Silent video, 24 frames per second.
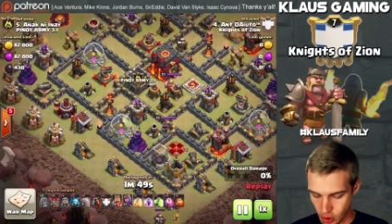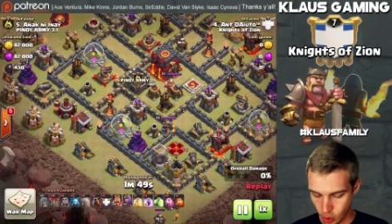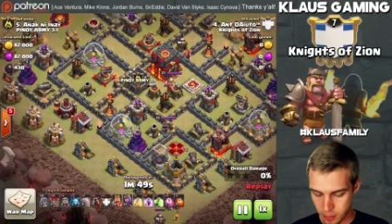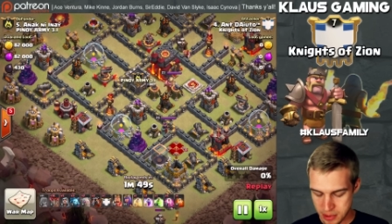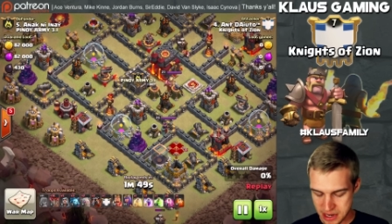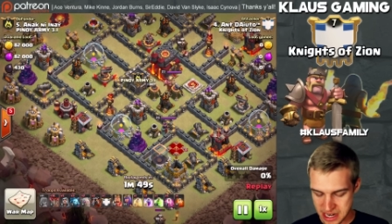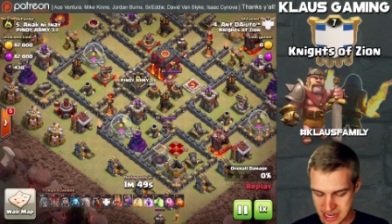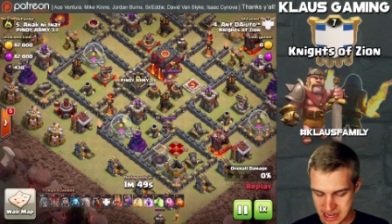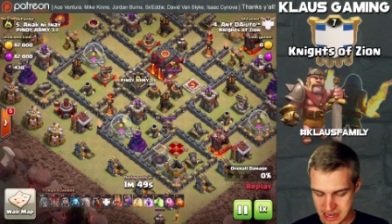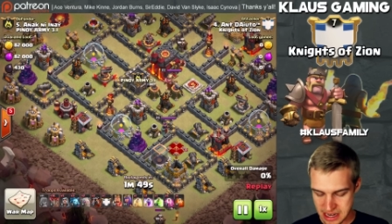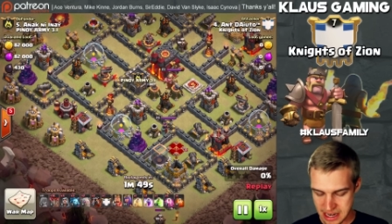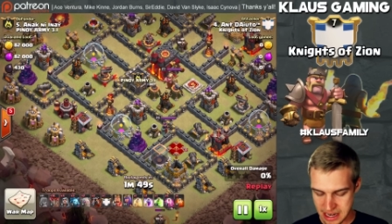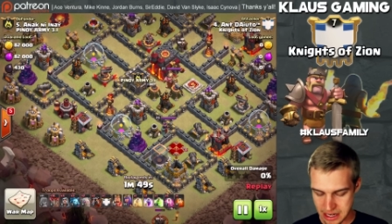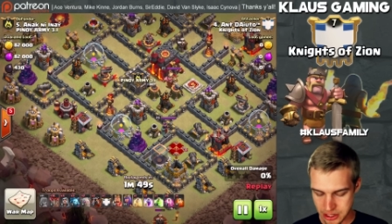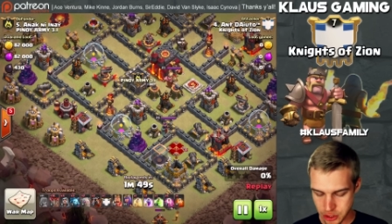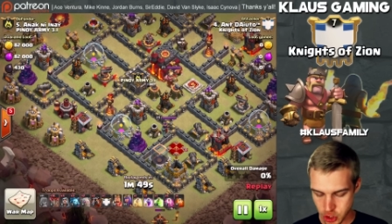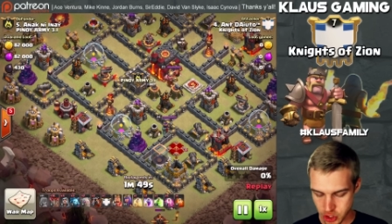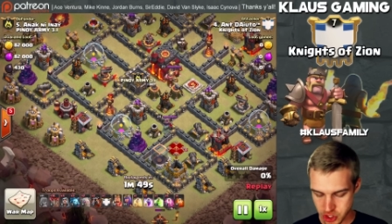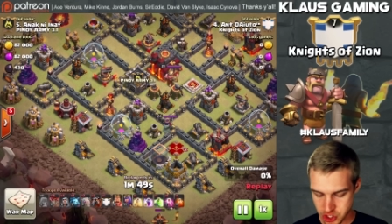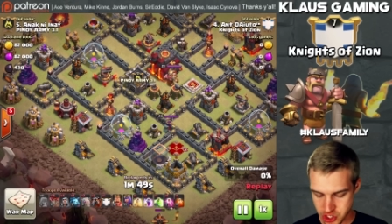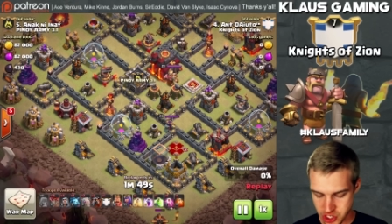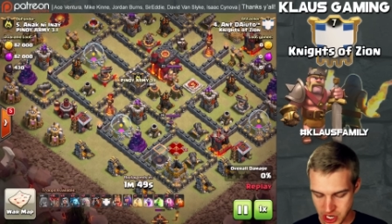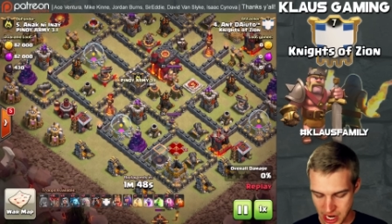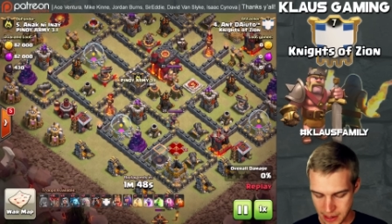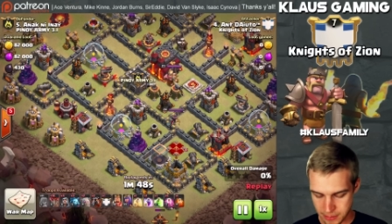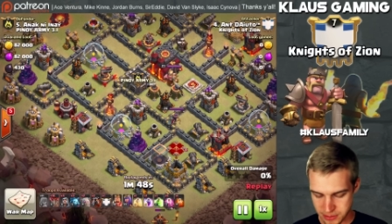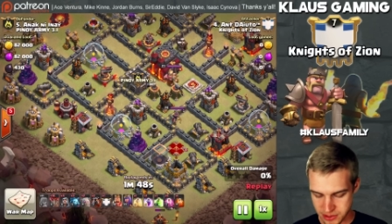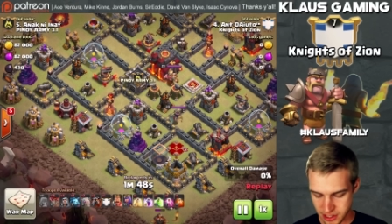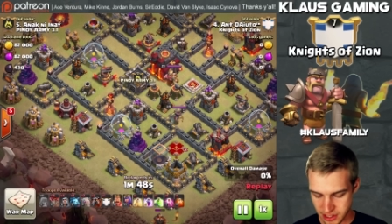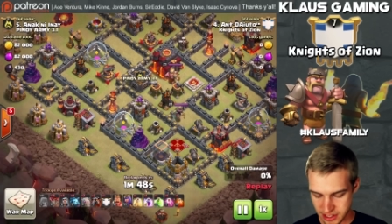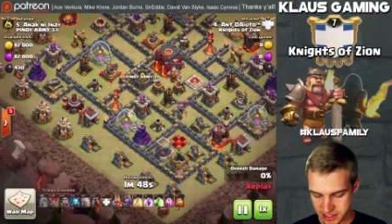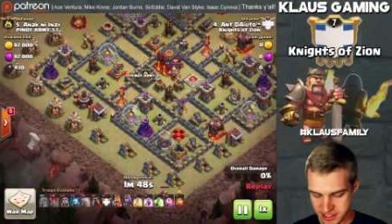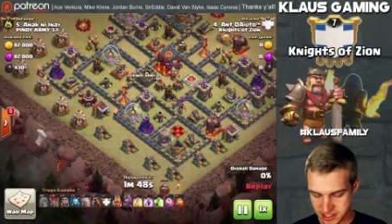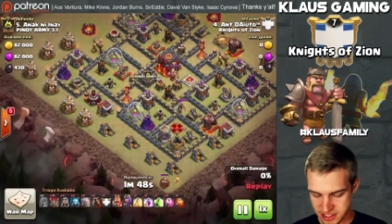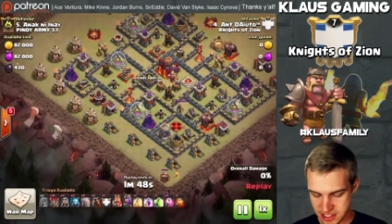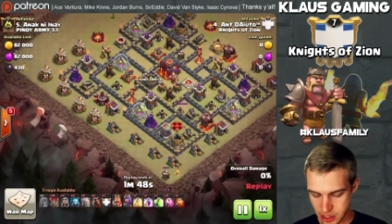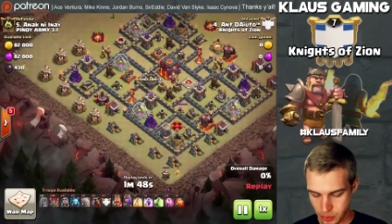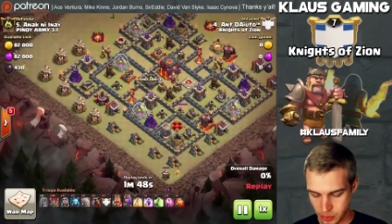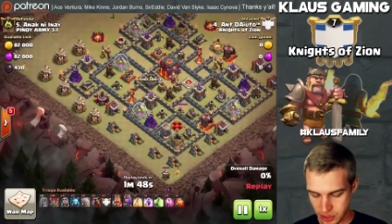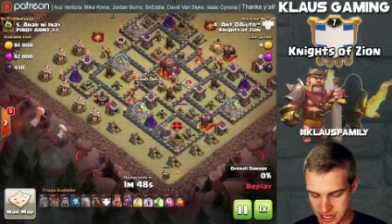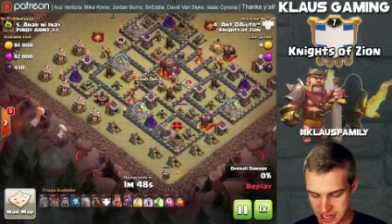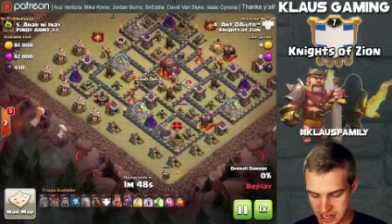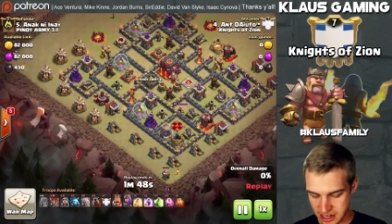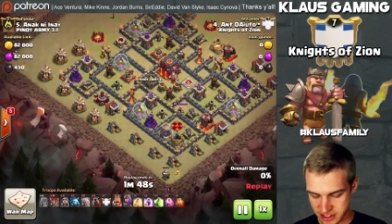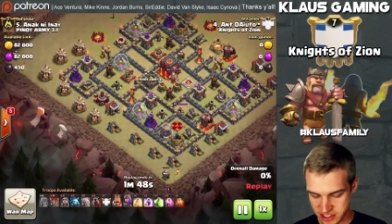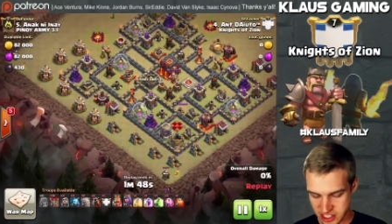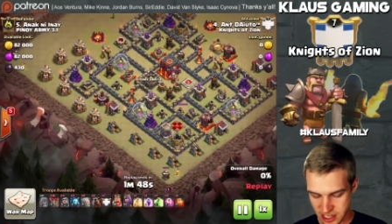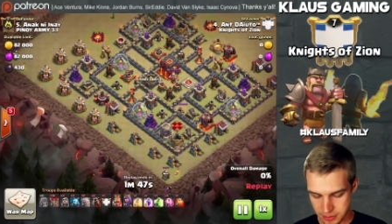he'll be in good shape. So let's see
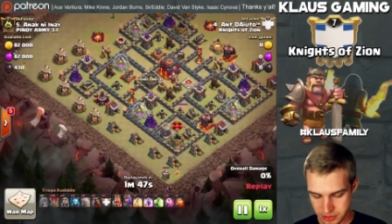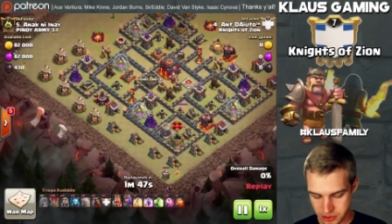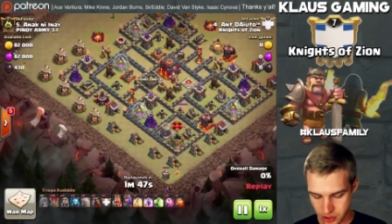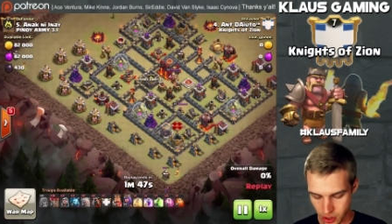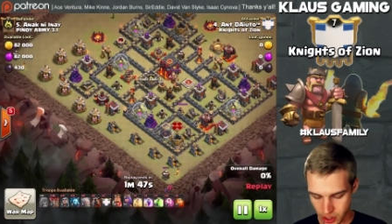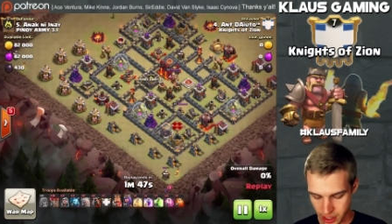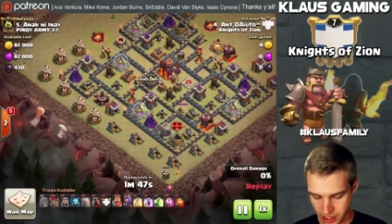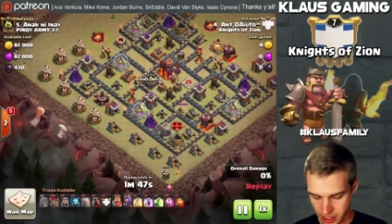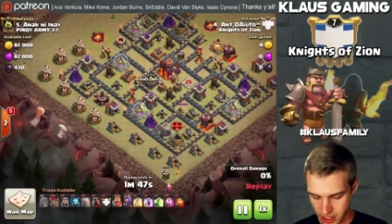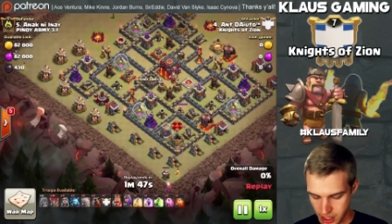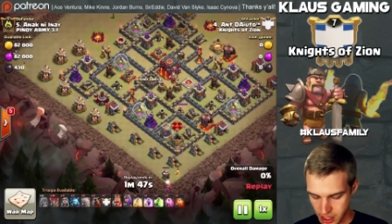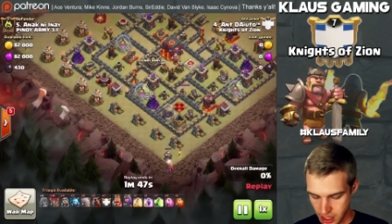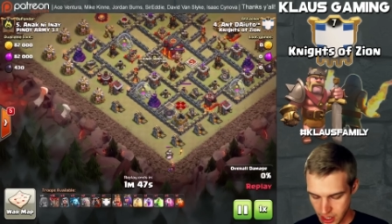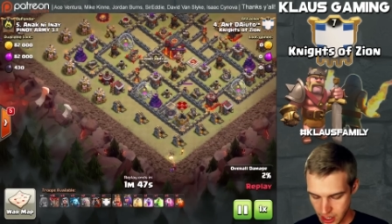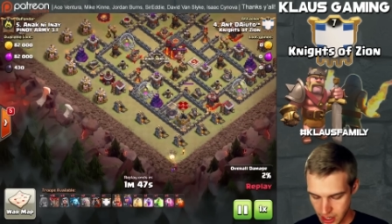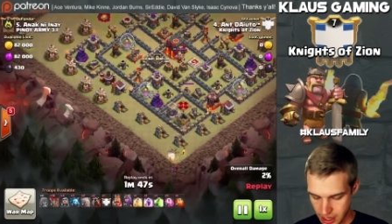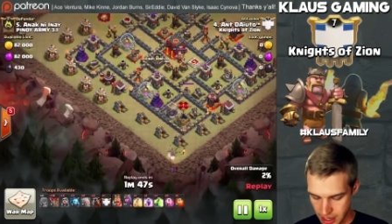what he ends up doing.